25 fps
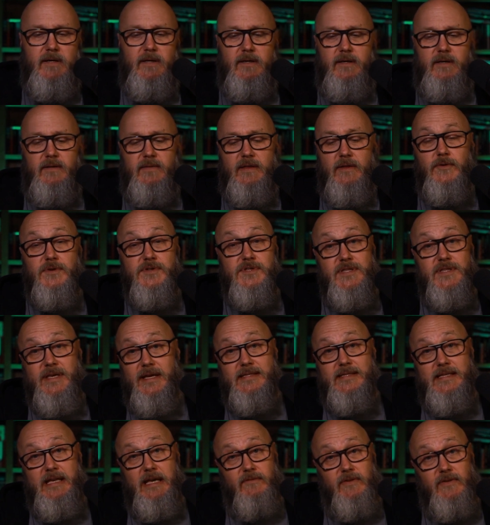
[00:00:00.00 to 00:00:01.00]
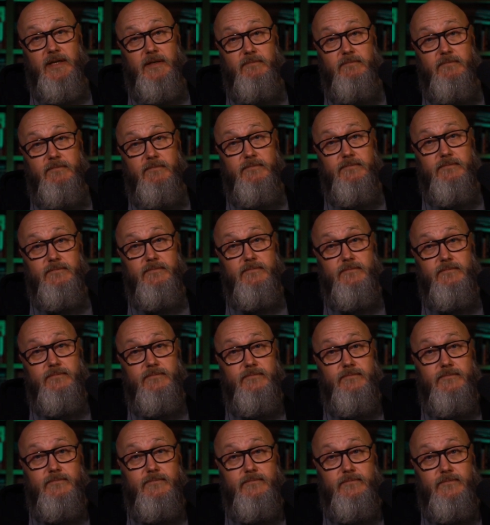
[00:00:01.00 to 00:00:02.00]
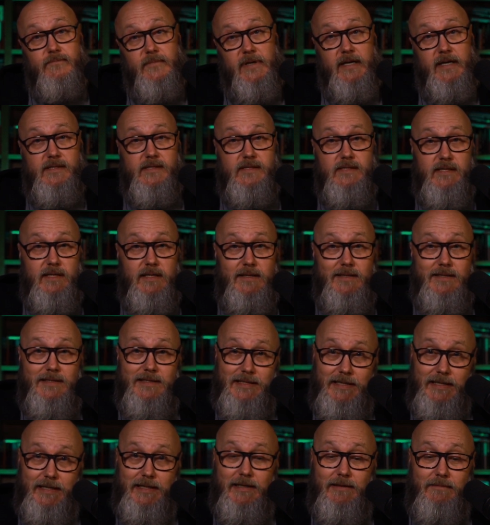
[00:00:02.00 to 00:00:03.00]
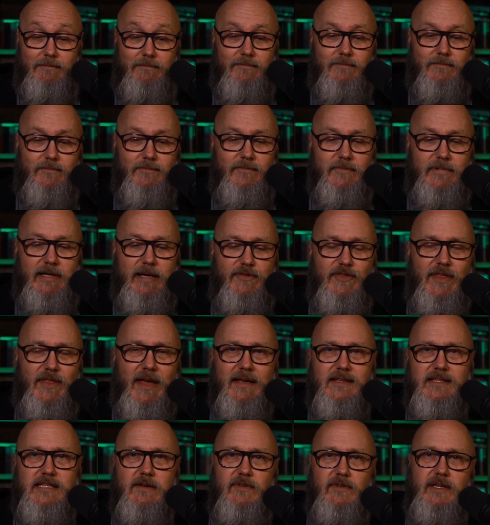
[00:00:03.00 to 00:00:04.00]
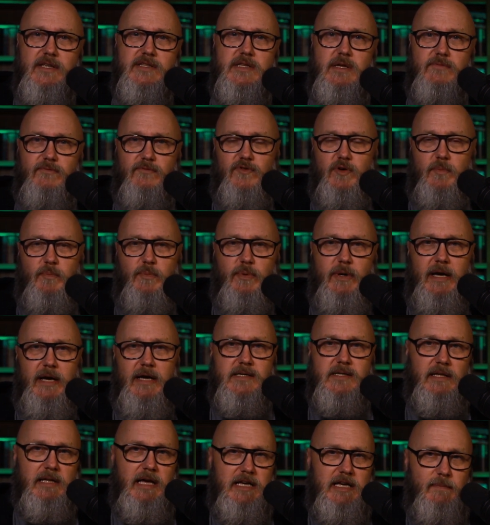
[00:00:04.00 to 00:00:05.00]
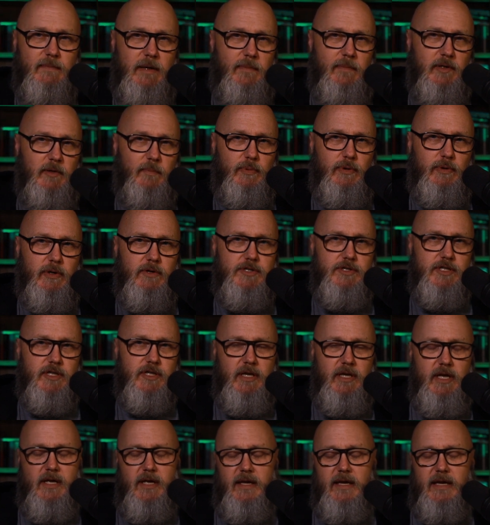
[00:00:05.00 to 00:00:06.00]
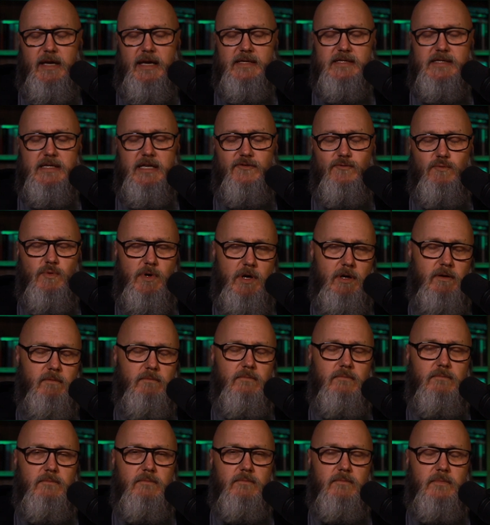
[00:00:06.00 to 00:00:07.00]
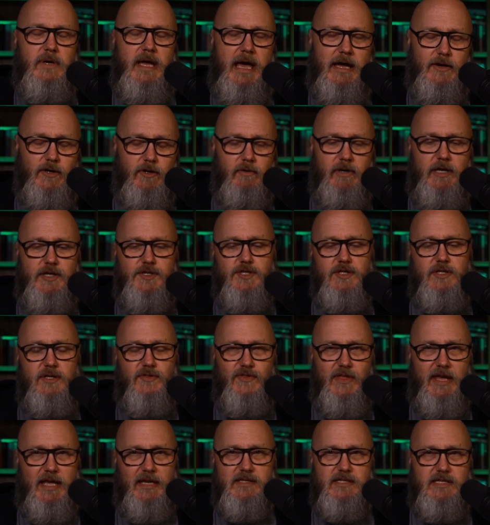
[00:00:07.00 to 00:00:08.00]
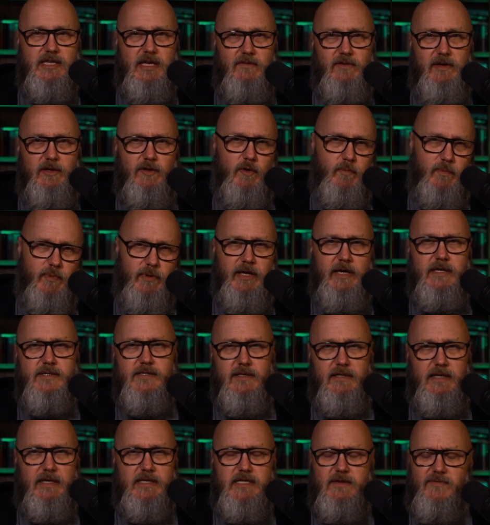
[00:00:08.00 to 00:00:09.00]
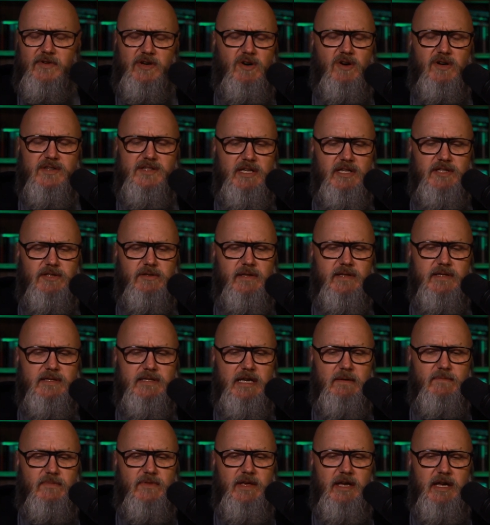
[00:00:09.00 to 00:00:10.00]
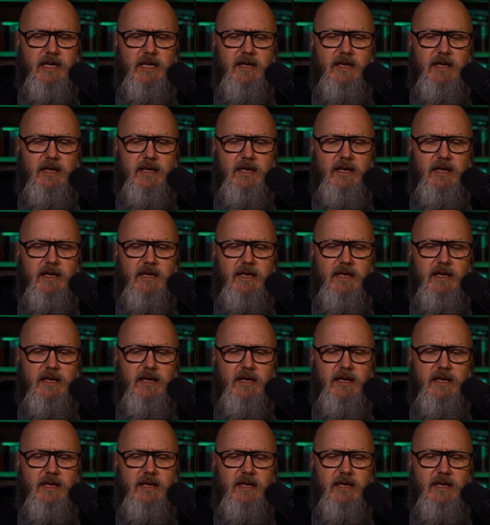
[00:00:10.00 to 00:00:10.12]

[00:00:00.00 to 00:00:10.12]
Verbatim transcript: Then there's thanksgiving, A-C-T. Now, thanksgiving is different from praise. A lot of people approach it as if, well, adoration and thanksgiving, or praise and thanksgiving, are essentially the same thing,